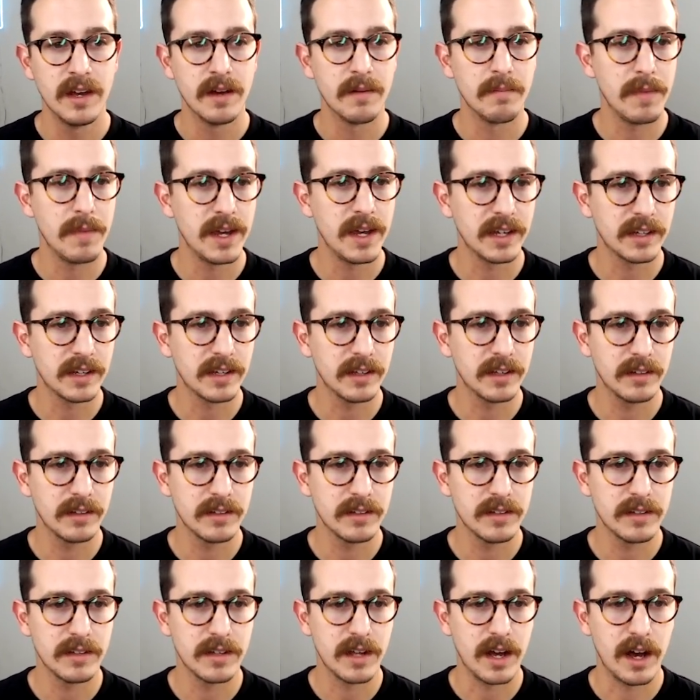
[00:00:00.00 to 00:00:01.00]
Make
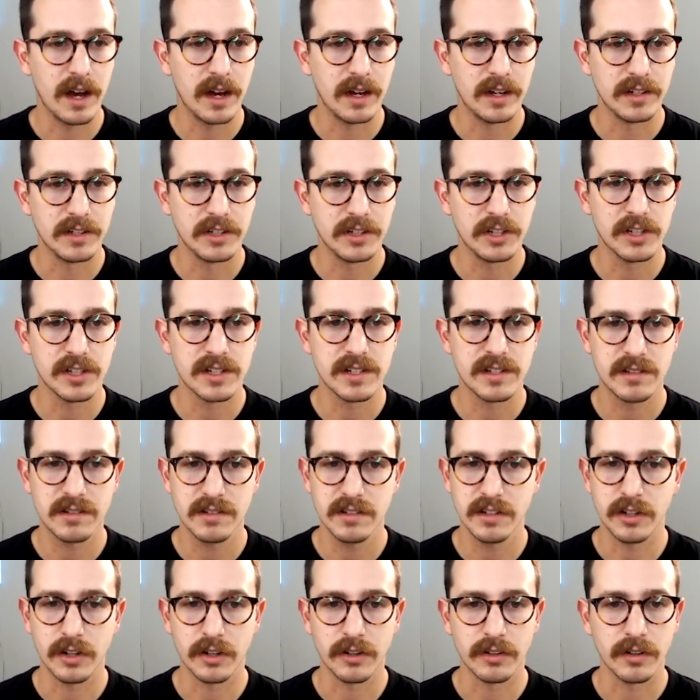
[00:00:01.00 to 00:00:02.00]

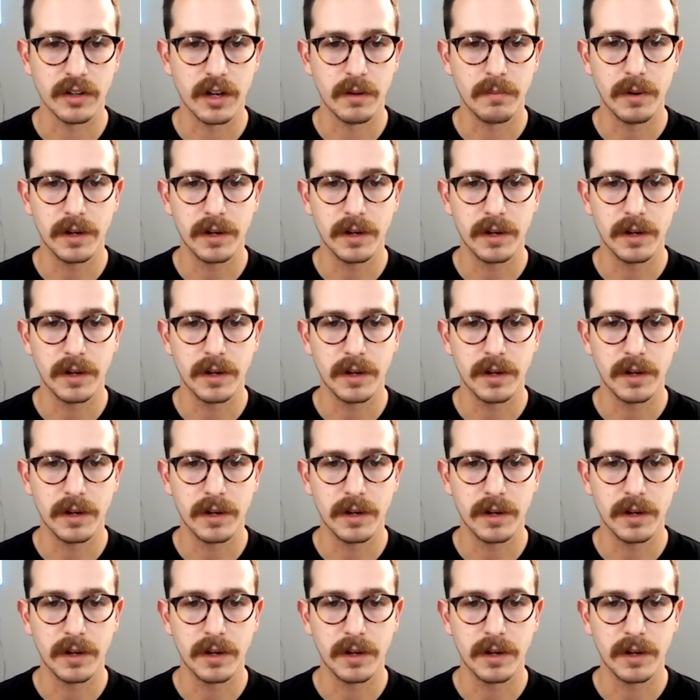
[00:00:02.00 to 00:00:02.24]
a